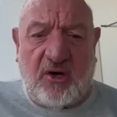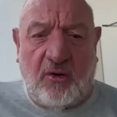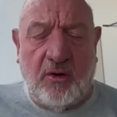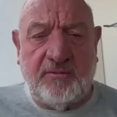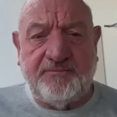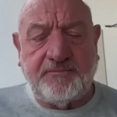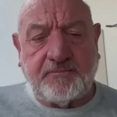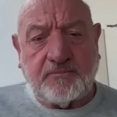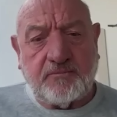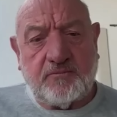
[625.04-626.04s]
you,
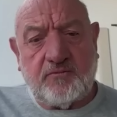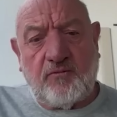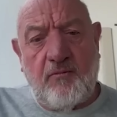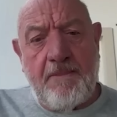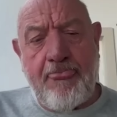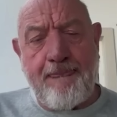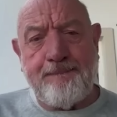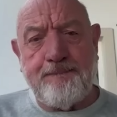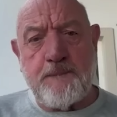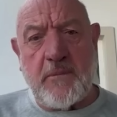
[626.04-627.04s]
you did say
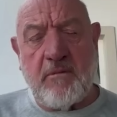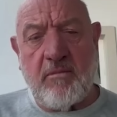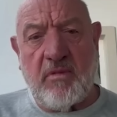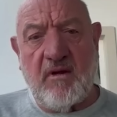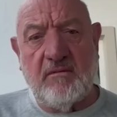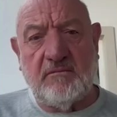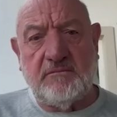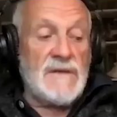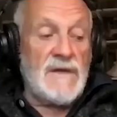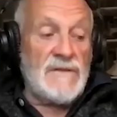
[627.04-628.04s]
that, and
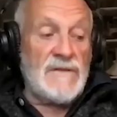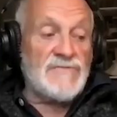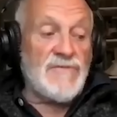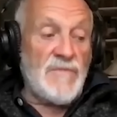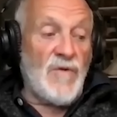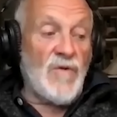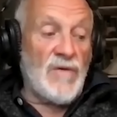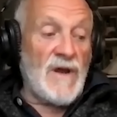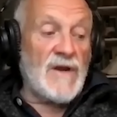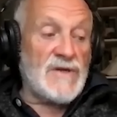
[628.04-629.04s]
this
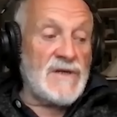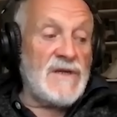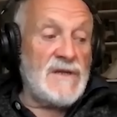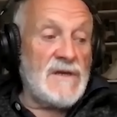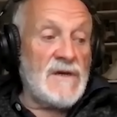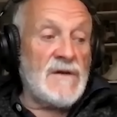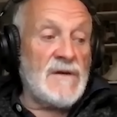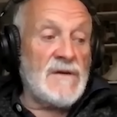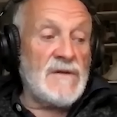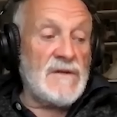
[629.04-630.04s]
report actually
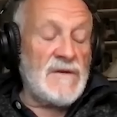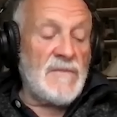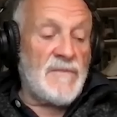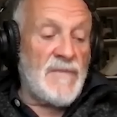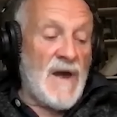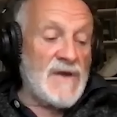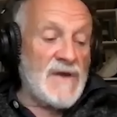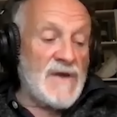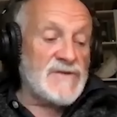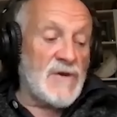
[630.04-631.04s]

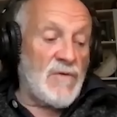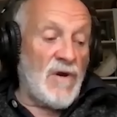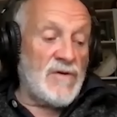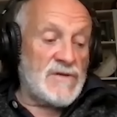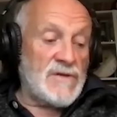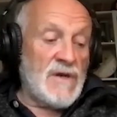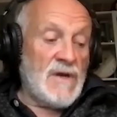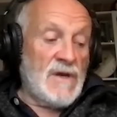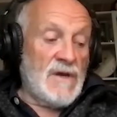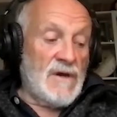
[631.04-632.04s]
has a quote
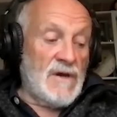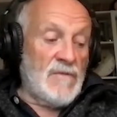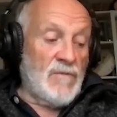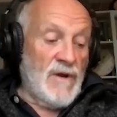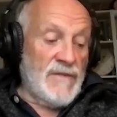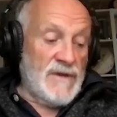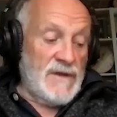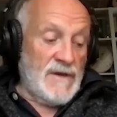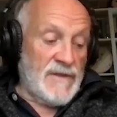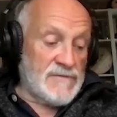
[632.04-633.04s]
where I
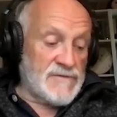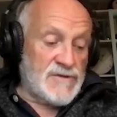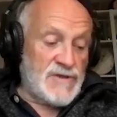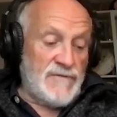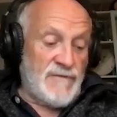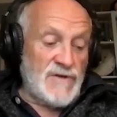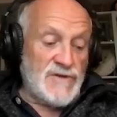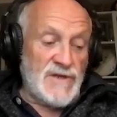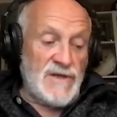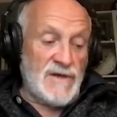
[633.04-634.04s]
think it was the chief
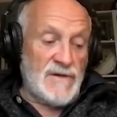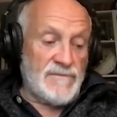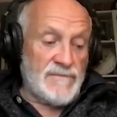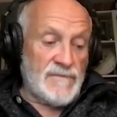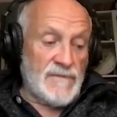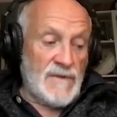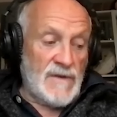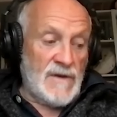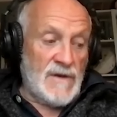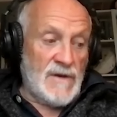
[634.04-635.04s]
engineer
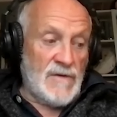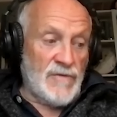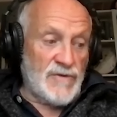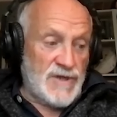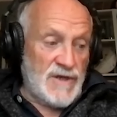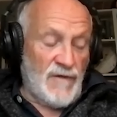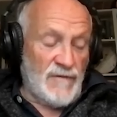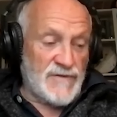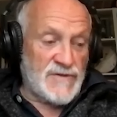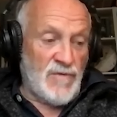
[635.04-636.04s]
or the chief
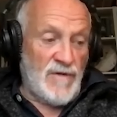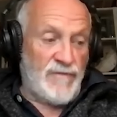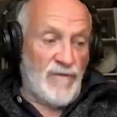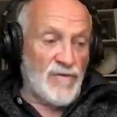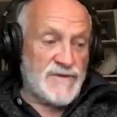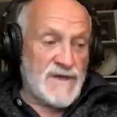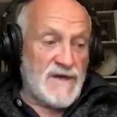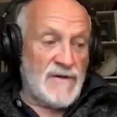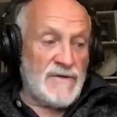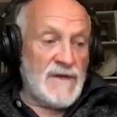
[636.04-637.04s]
officer fought
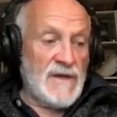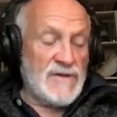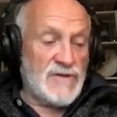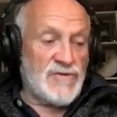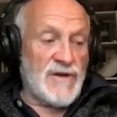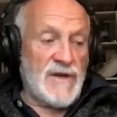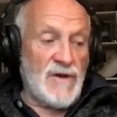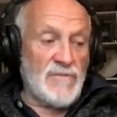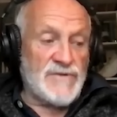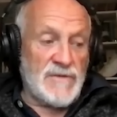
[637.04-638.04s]
down to try to
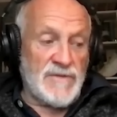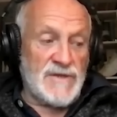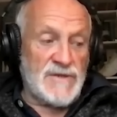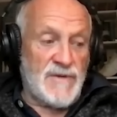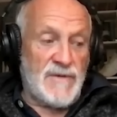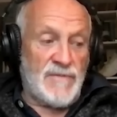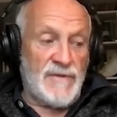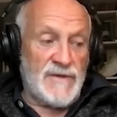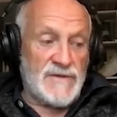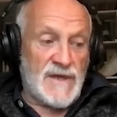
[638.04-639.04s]
help some of these people in
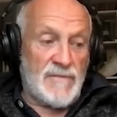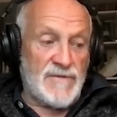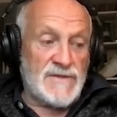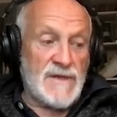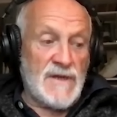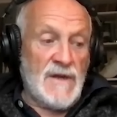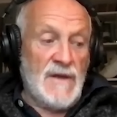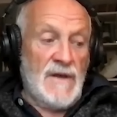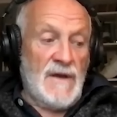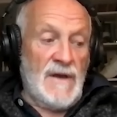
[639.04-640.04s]
these cabins,
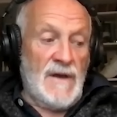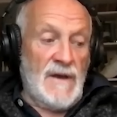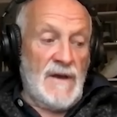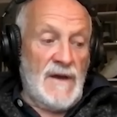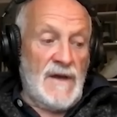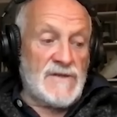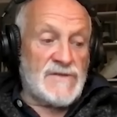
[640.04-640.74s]
and